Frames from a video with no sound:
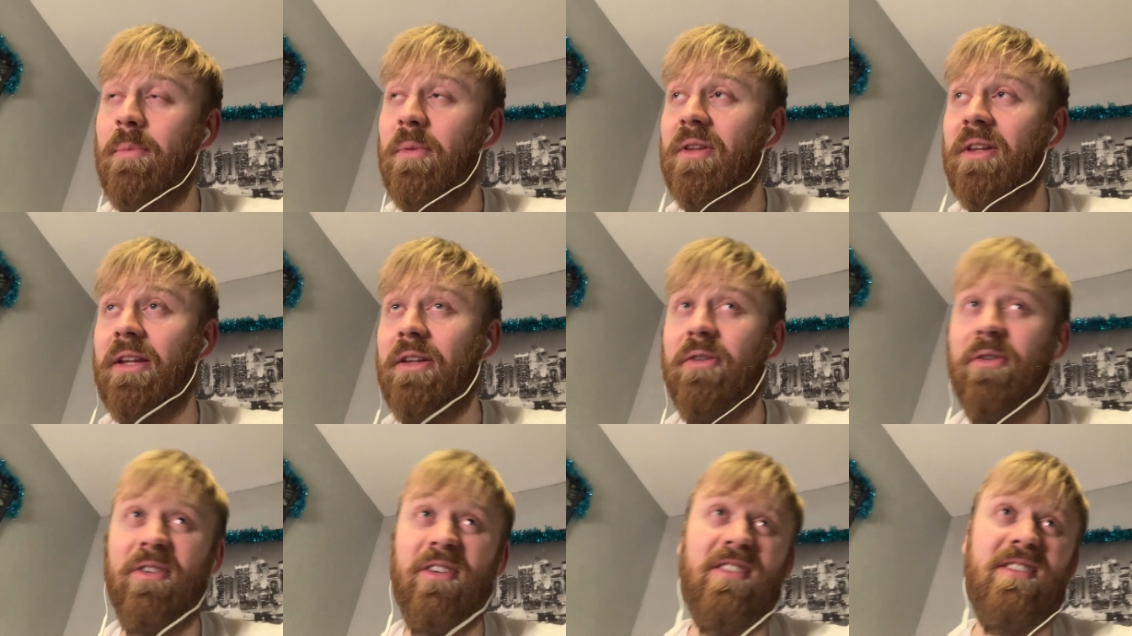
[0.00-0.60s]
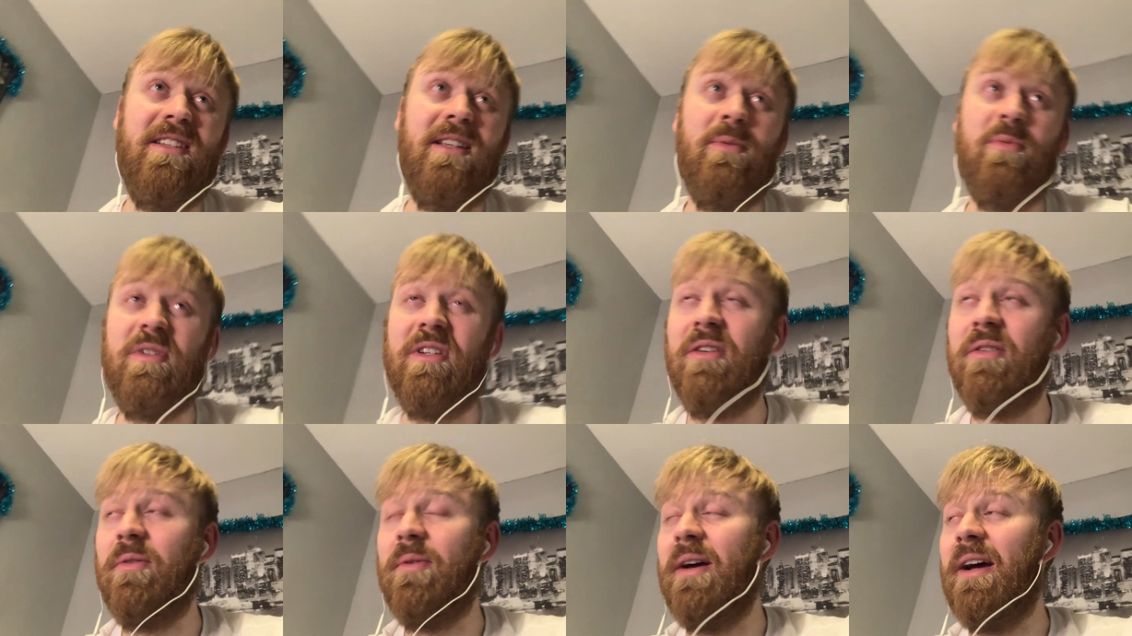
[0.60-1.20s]
and then the other team's
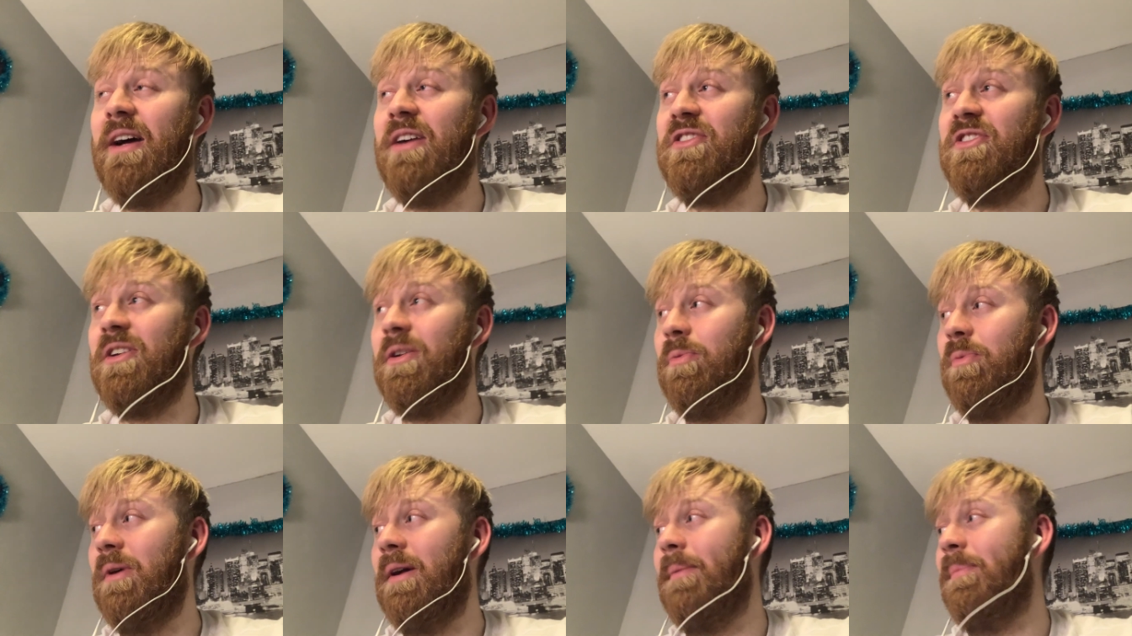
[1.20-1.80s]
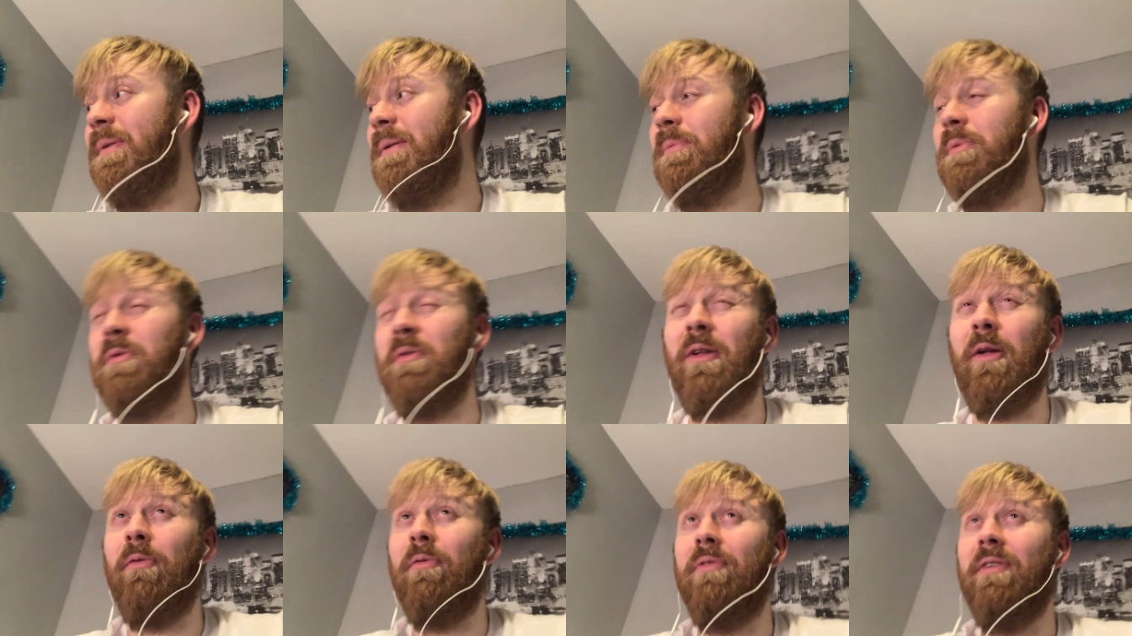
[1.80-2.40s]
in a rage where people
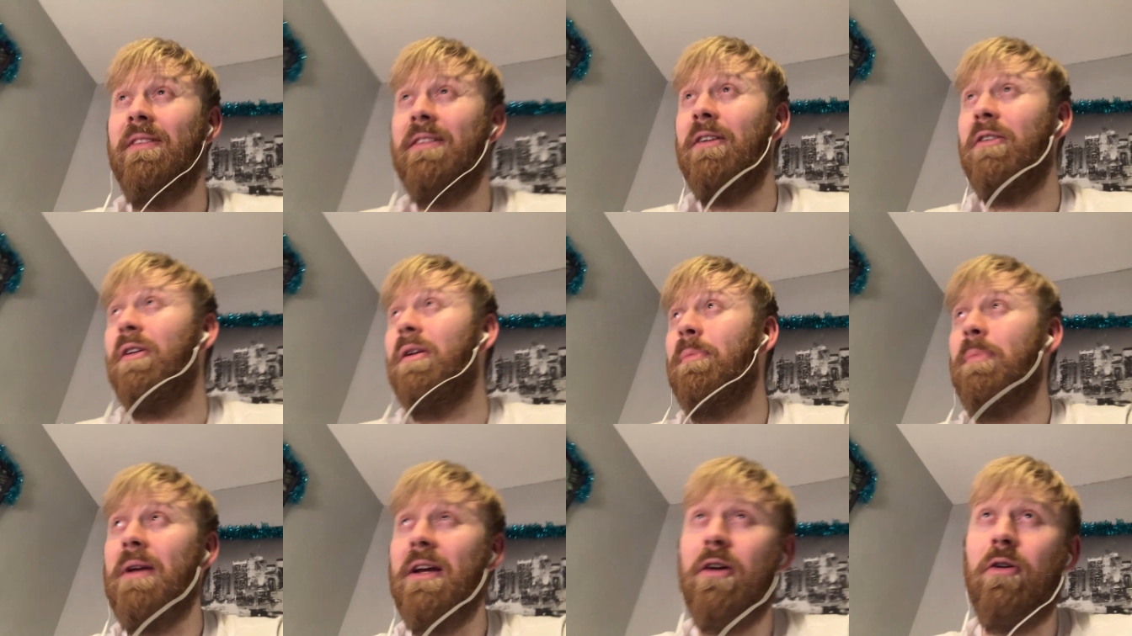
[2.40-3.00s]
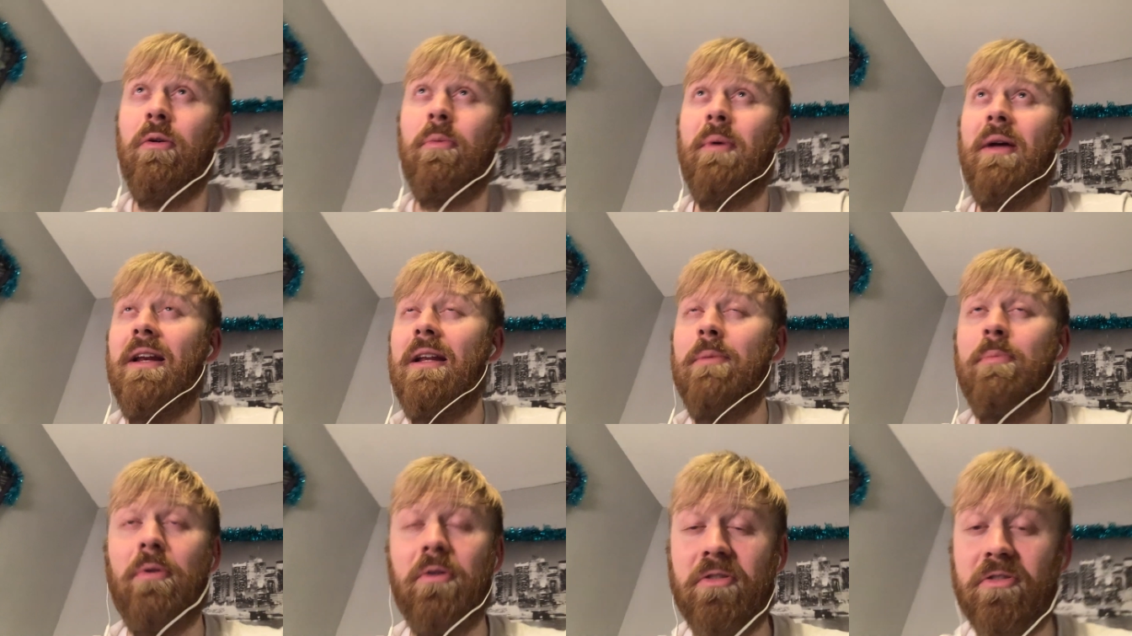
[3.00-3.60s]
don't think they're going to pick up any
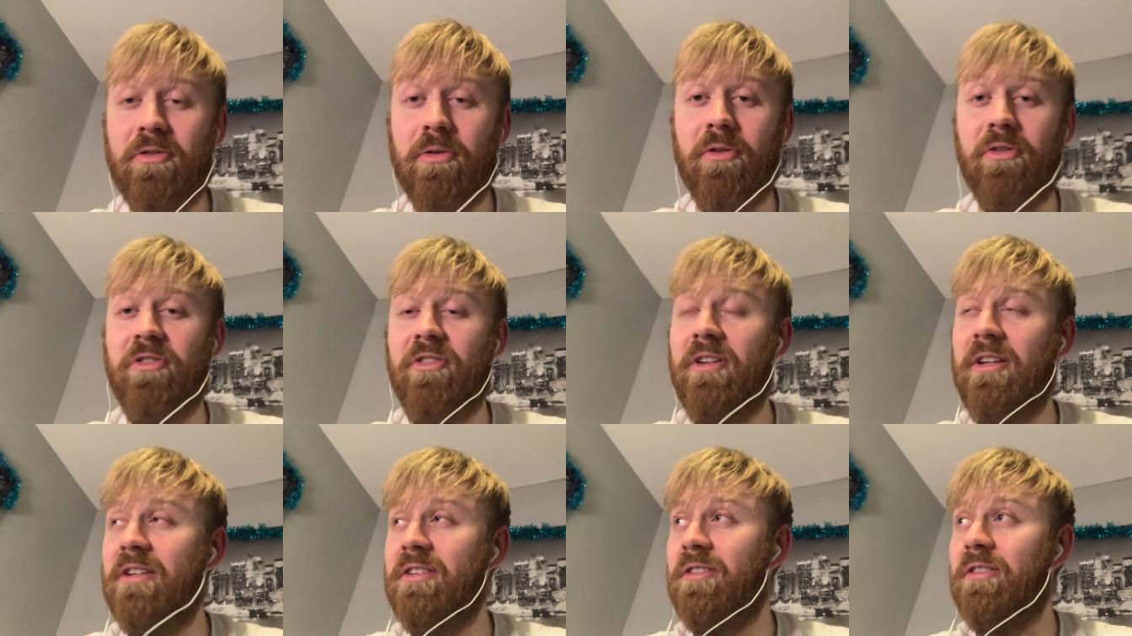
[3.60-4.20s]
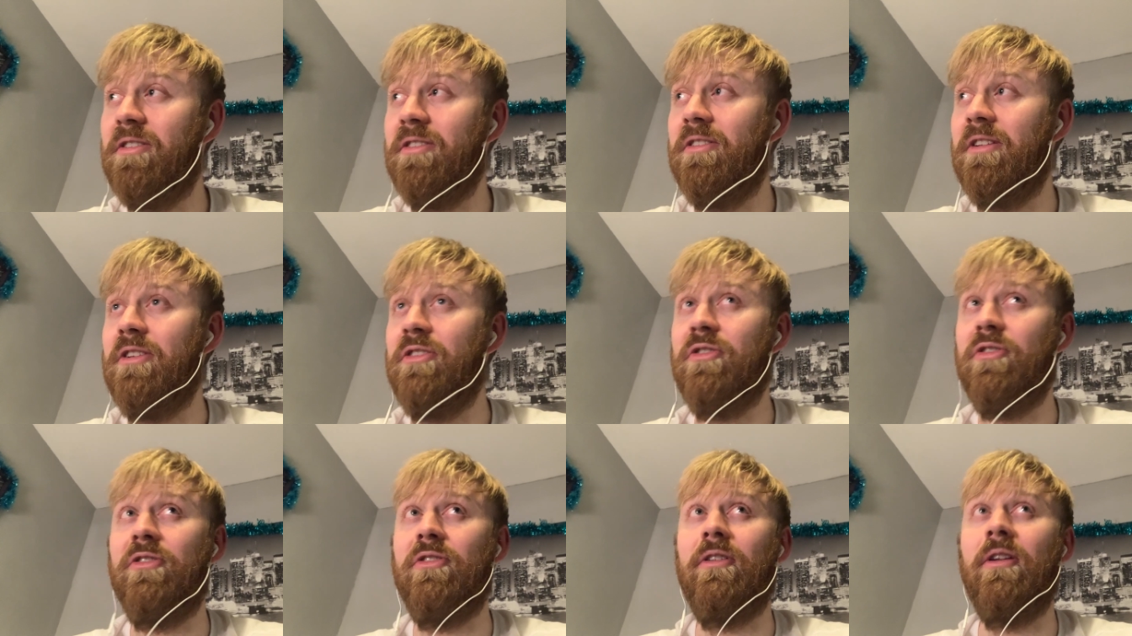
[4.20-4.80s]
points all season because they
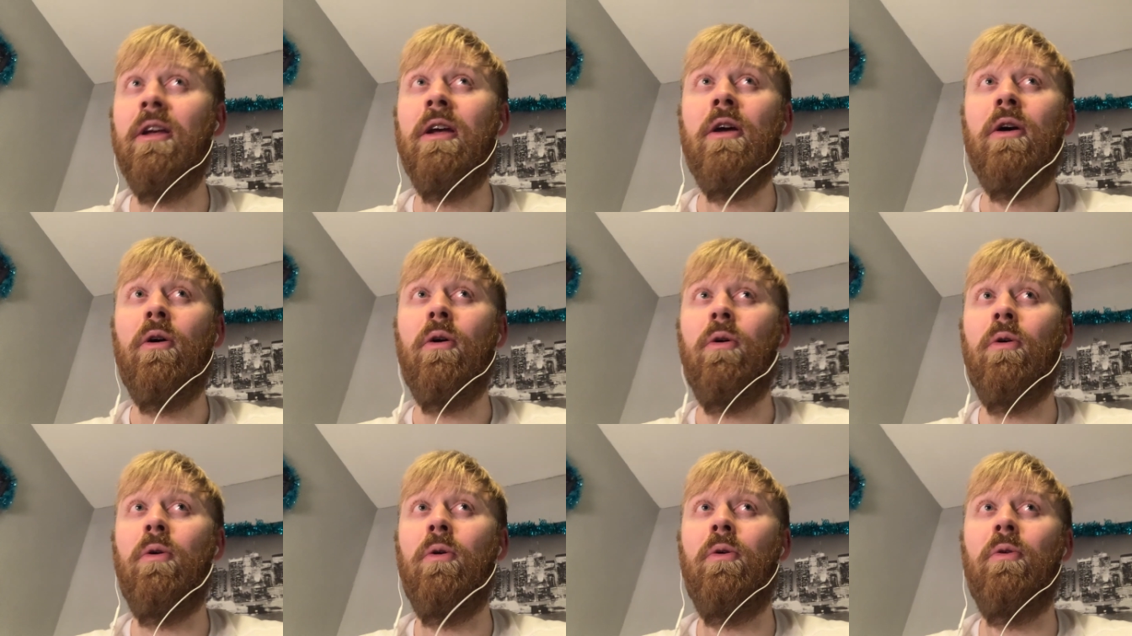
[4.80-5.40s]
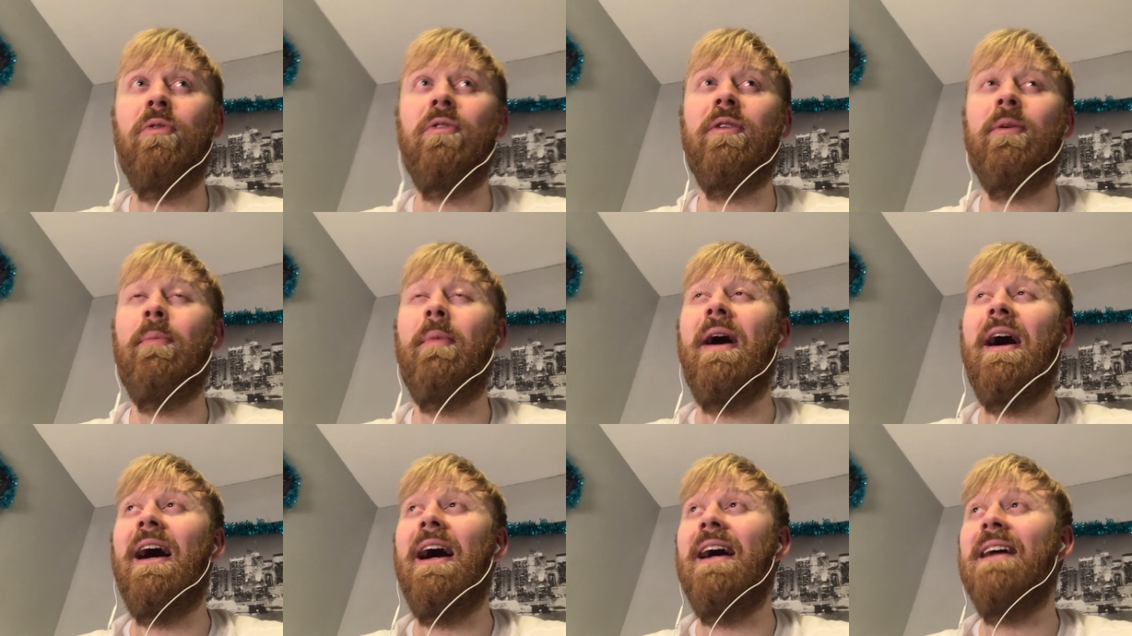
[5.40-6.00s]
just
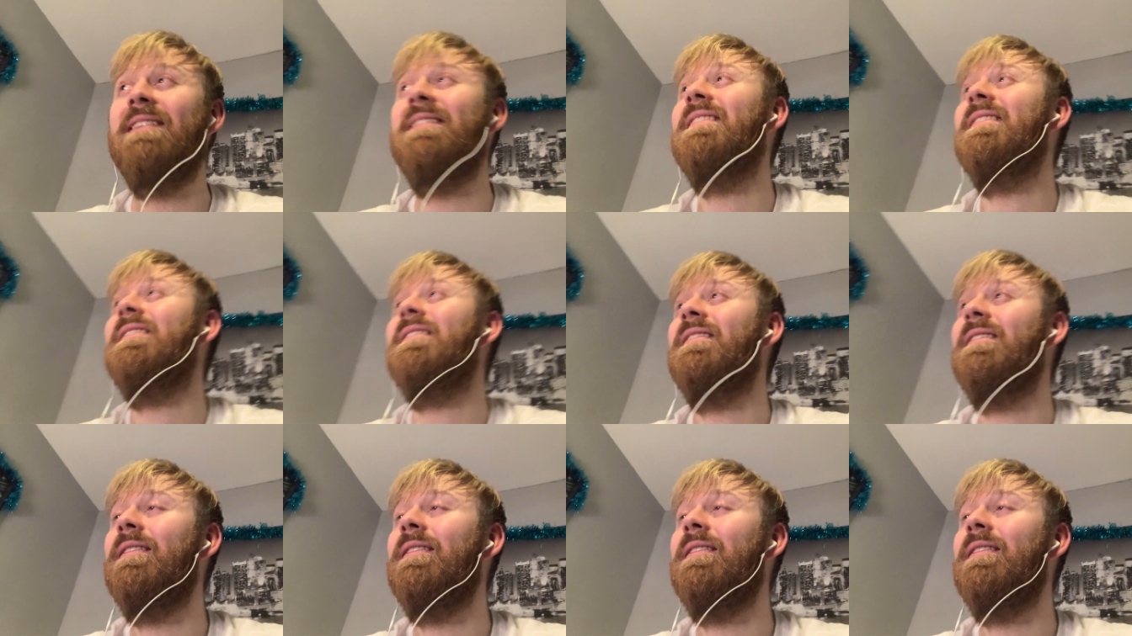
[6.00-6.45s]
undermined